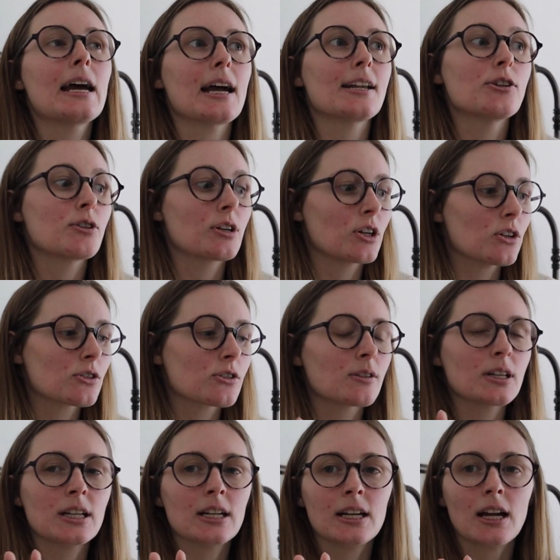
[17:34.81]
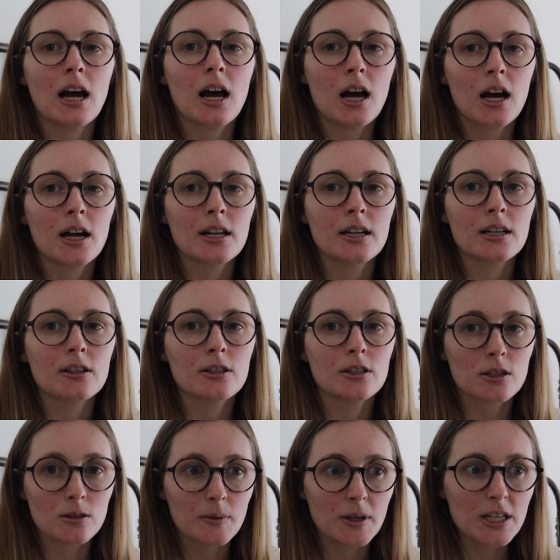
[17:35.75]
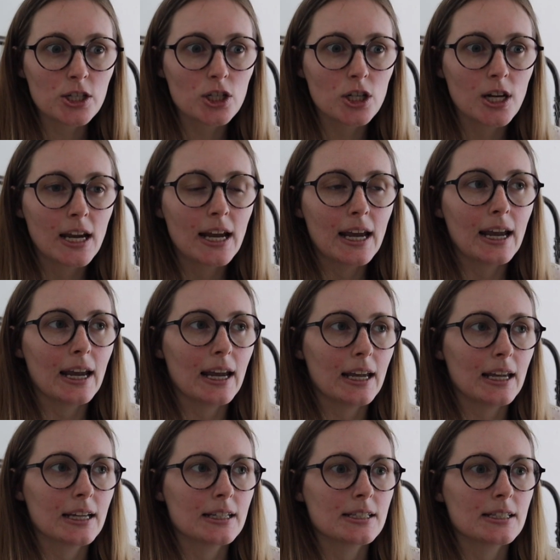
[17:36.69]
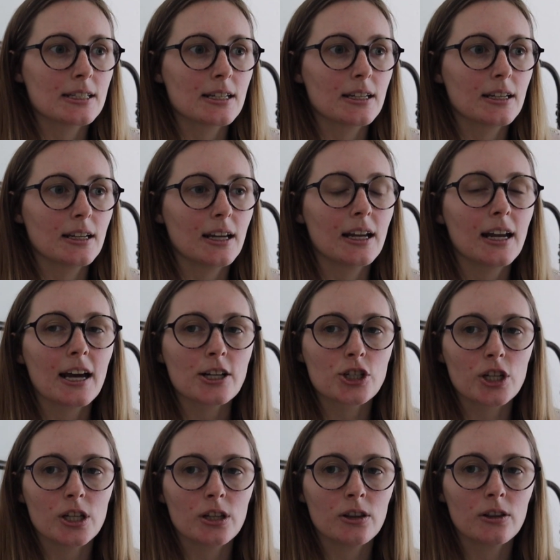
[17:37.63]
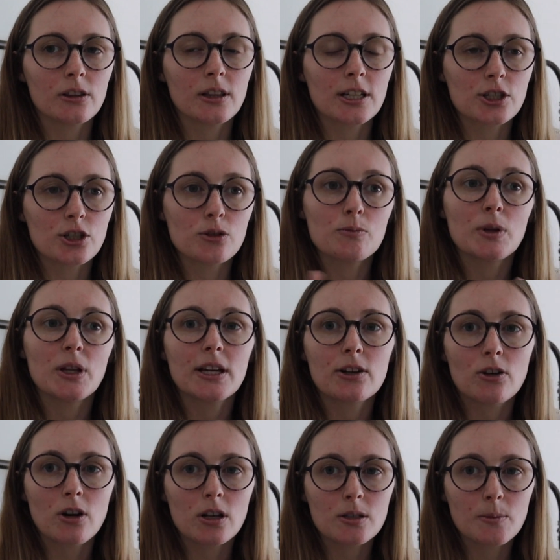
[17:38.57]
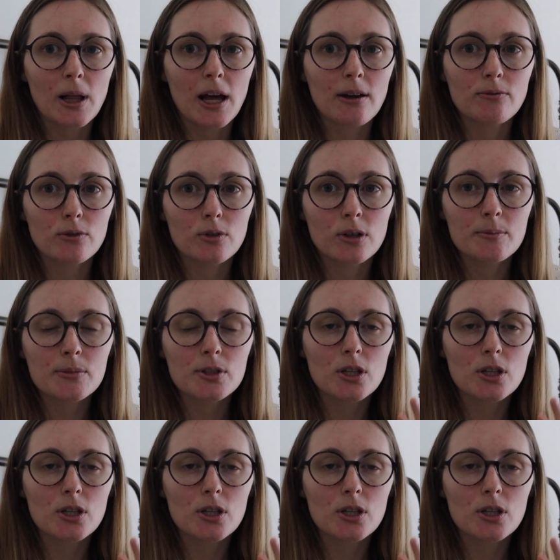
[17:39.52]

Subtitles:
and you can also get it on the Switch, and it actually lets you play cross-platform.